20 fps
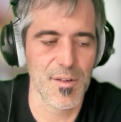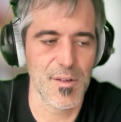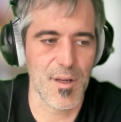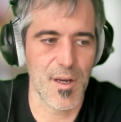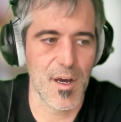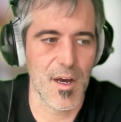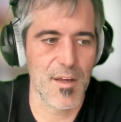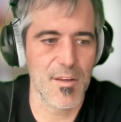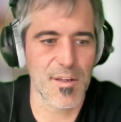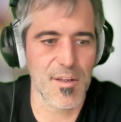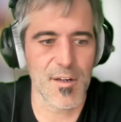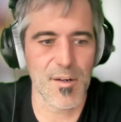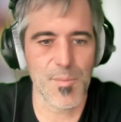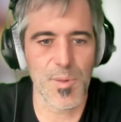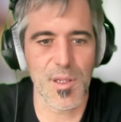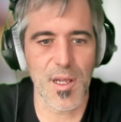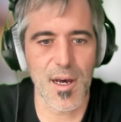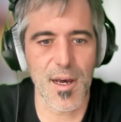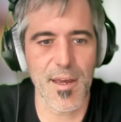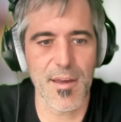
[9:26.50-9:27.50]
uh, you can
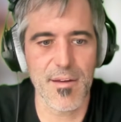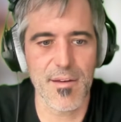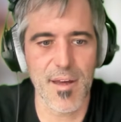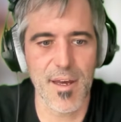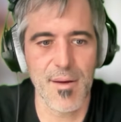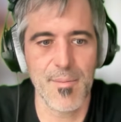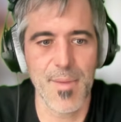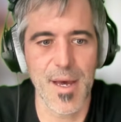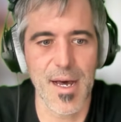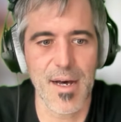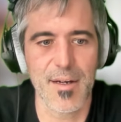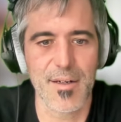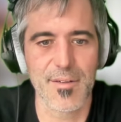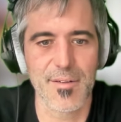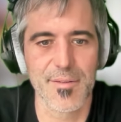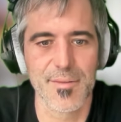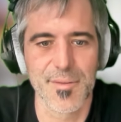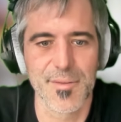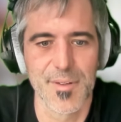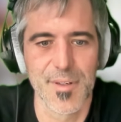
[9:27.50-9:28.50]
apply
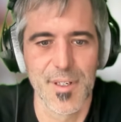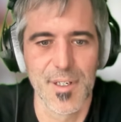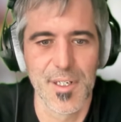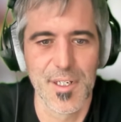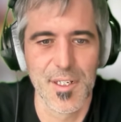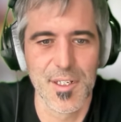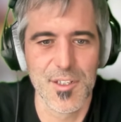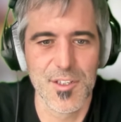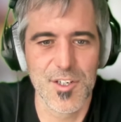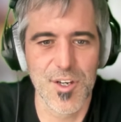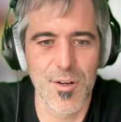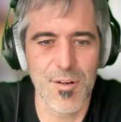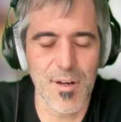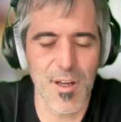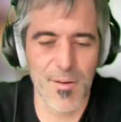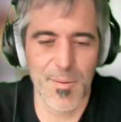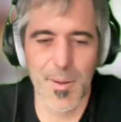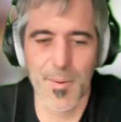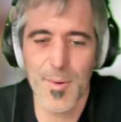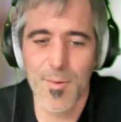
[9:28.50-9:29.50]
ml to
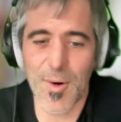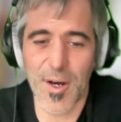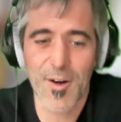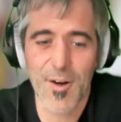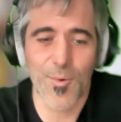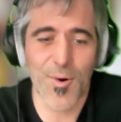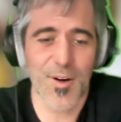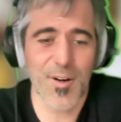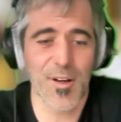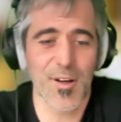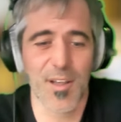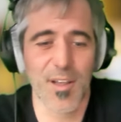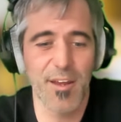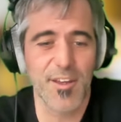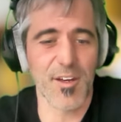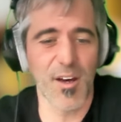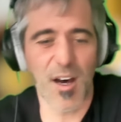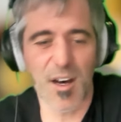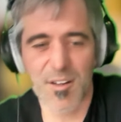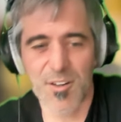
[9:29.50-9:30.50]
and if people want to work on
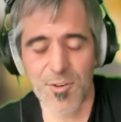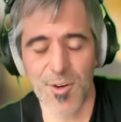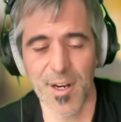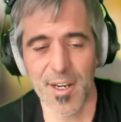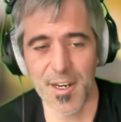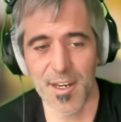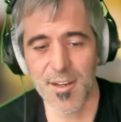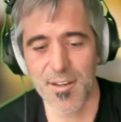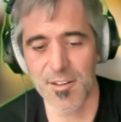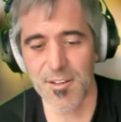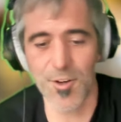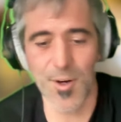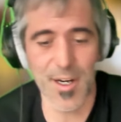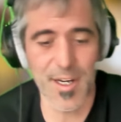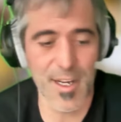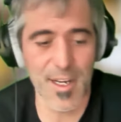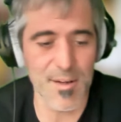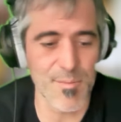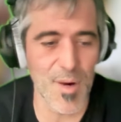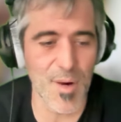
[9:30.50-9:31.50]
like all creating
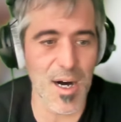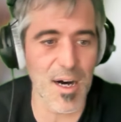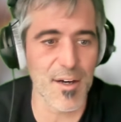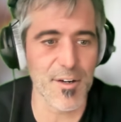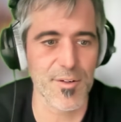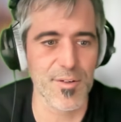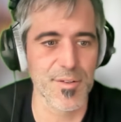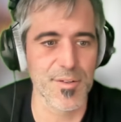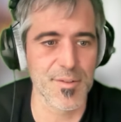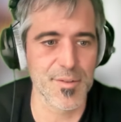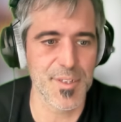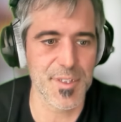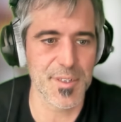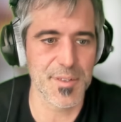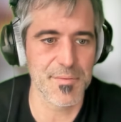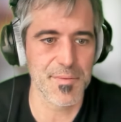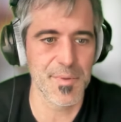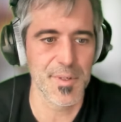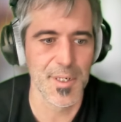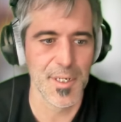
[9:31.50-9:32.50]
creating models
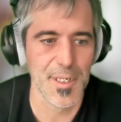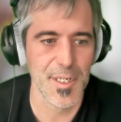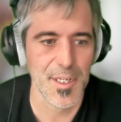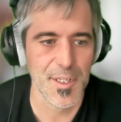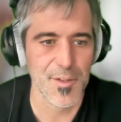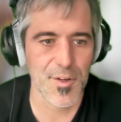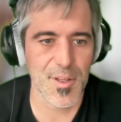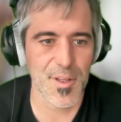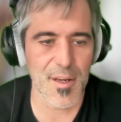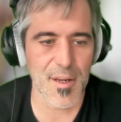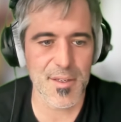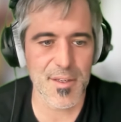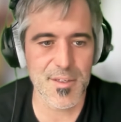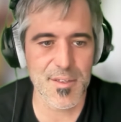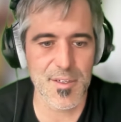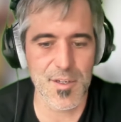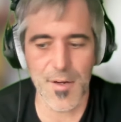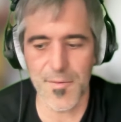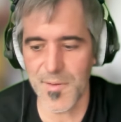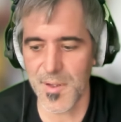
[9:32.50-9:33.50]
and doing that kind of
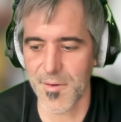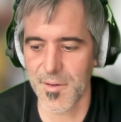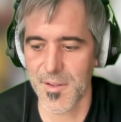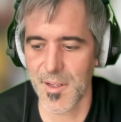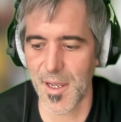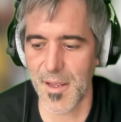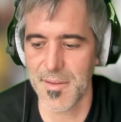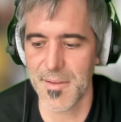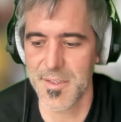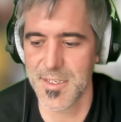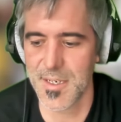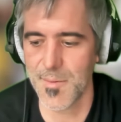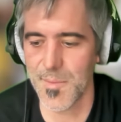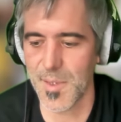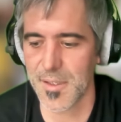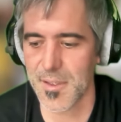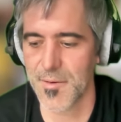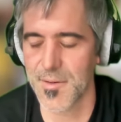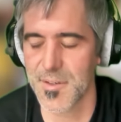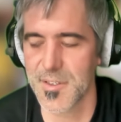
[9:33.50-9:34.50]
stuff, there it seemed
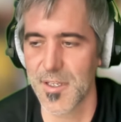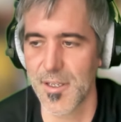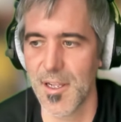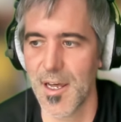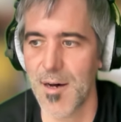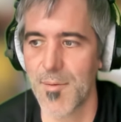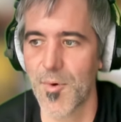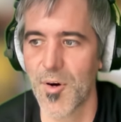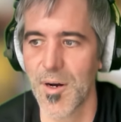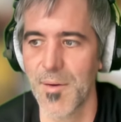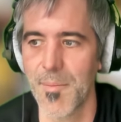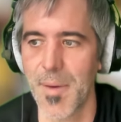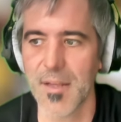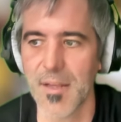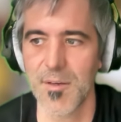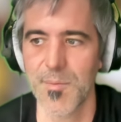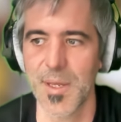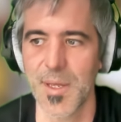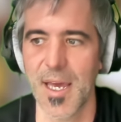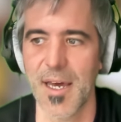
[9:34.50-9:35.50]
like there was a lot more
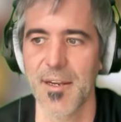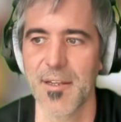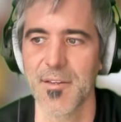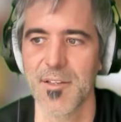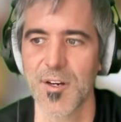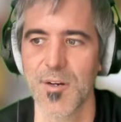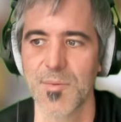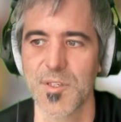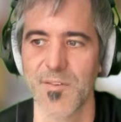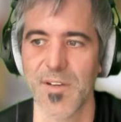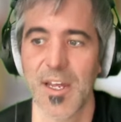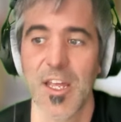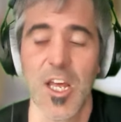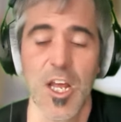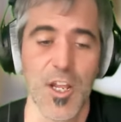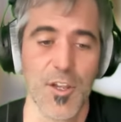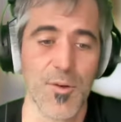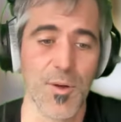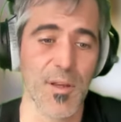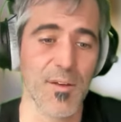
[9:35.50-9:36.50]
impact to be had in terms of like
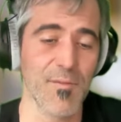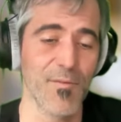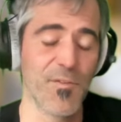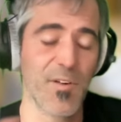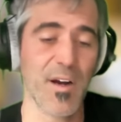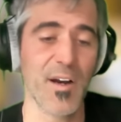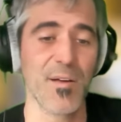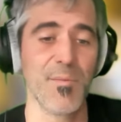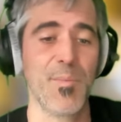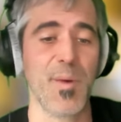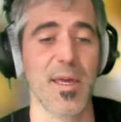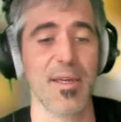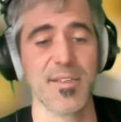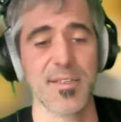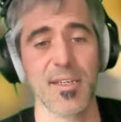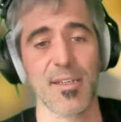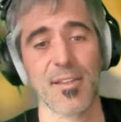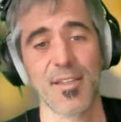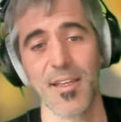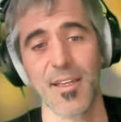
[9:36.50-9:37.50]
doing very
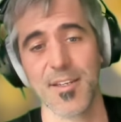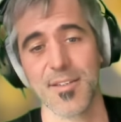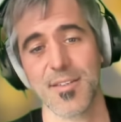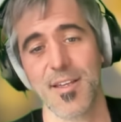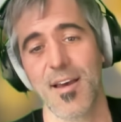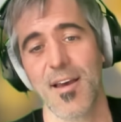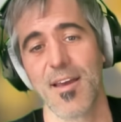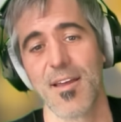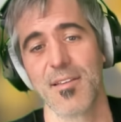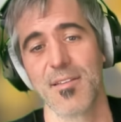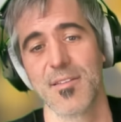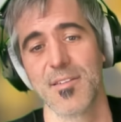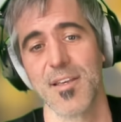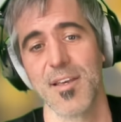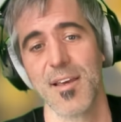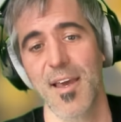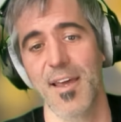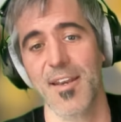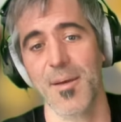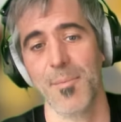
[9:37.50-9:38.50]
basic data science
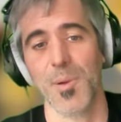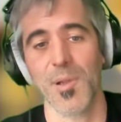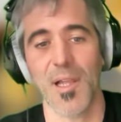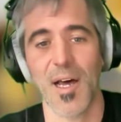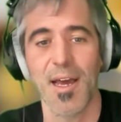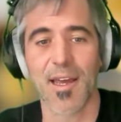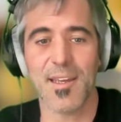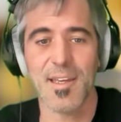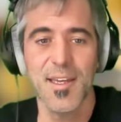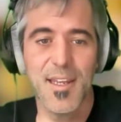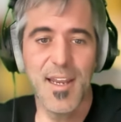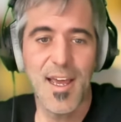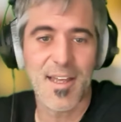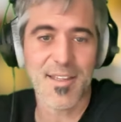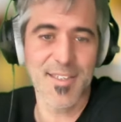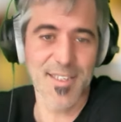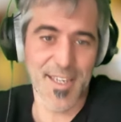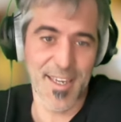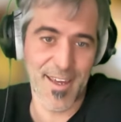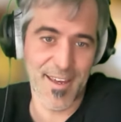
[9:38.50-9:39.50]
and applying it
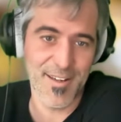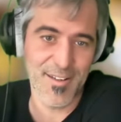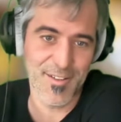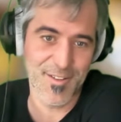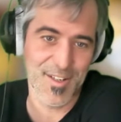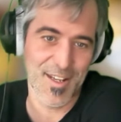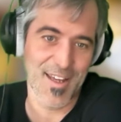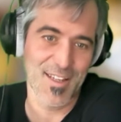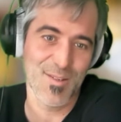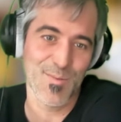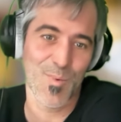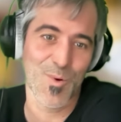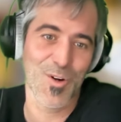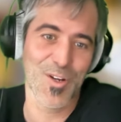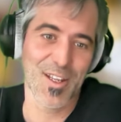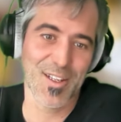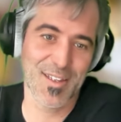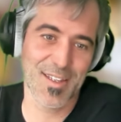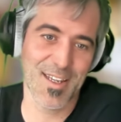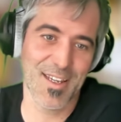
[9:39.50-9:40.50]
at scale. So that's more
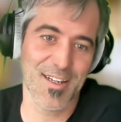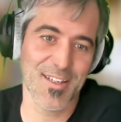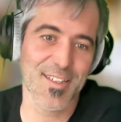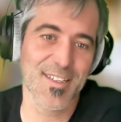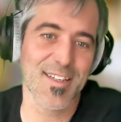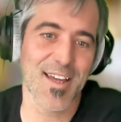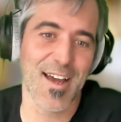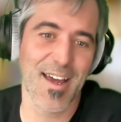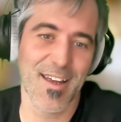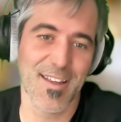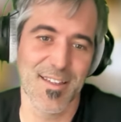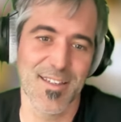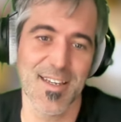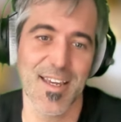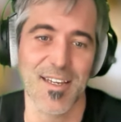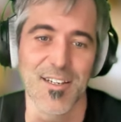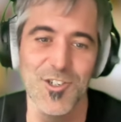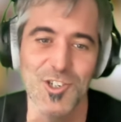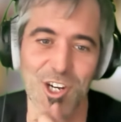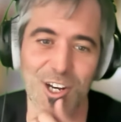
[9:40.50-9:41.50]
like data science
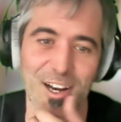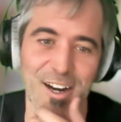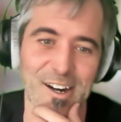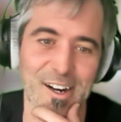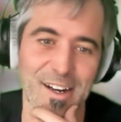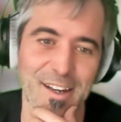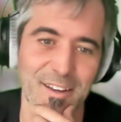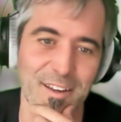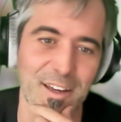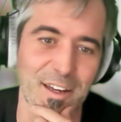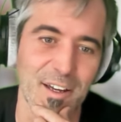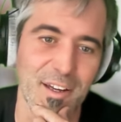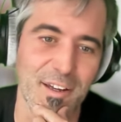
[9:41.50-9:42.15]
engineering,